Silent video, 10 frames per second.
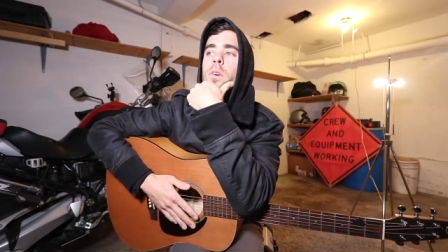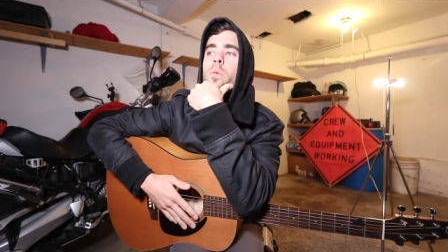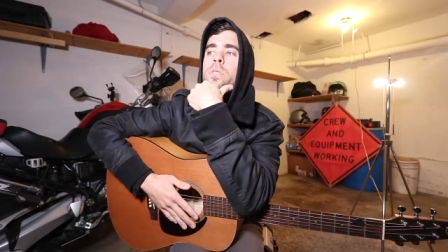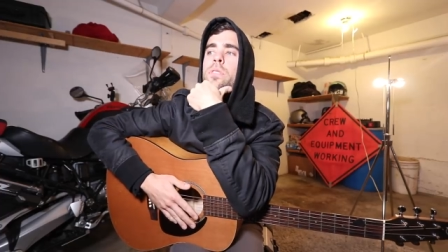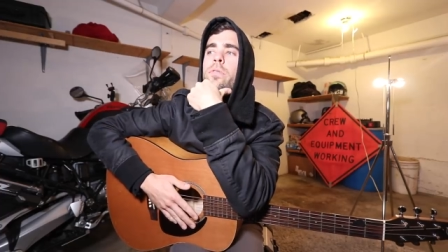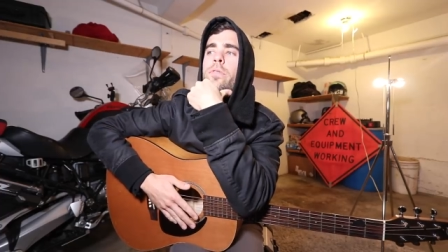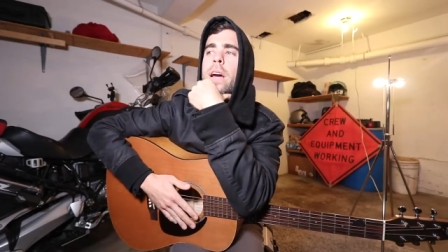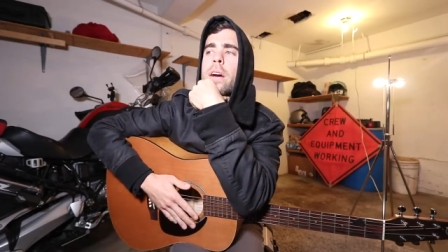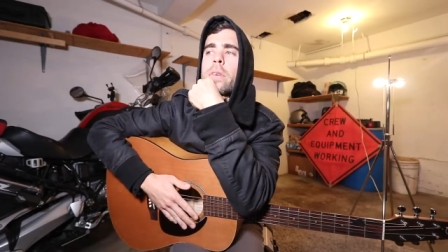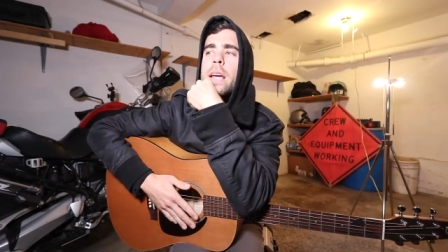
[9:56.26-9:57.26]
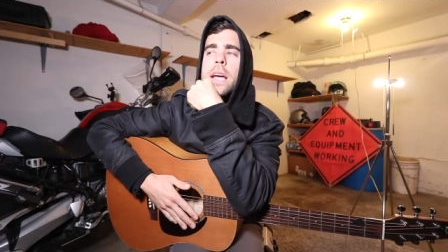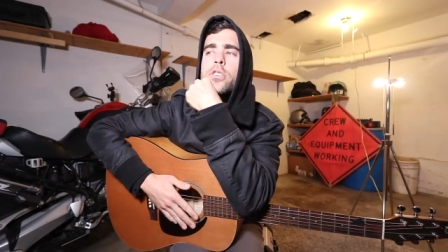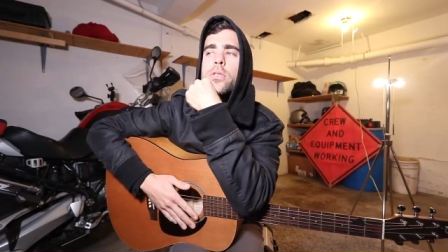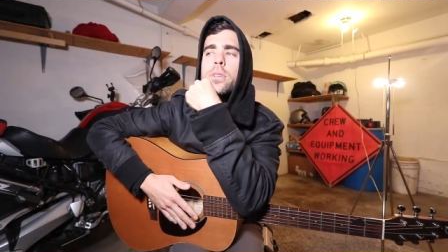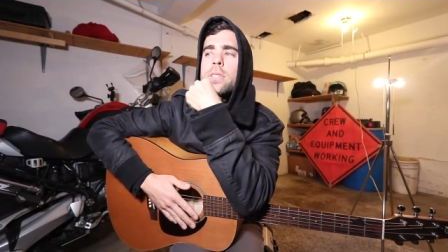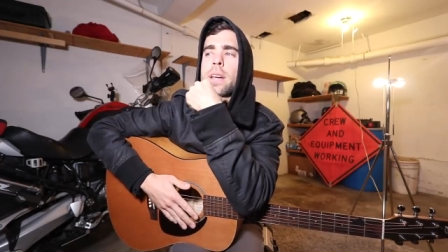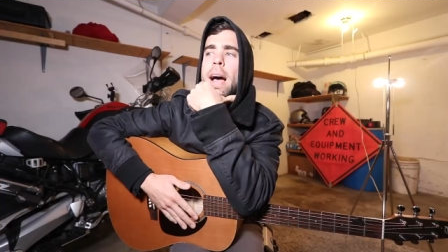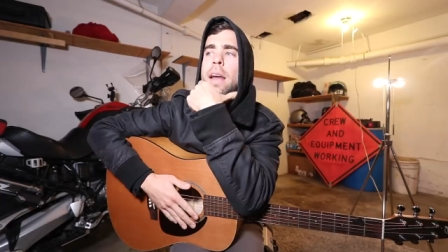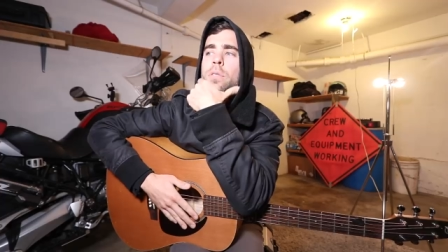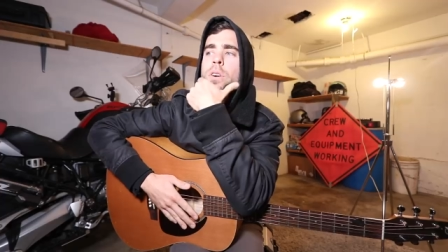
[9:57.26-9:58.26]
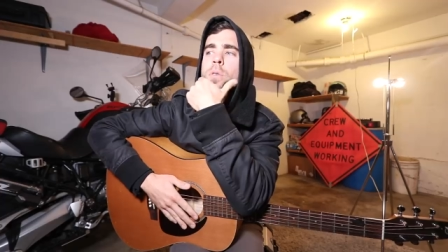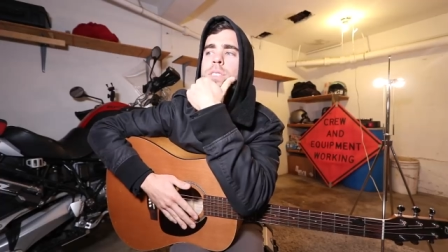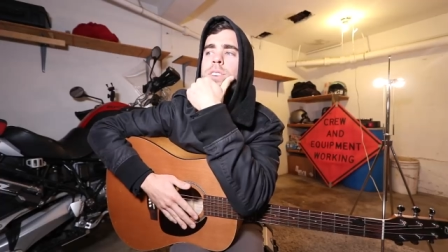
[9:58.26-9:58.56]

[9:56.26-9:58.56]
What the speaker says: which is very interesting. I don't know what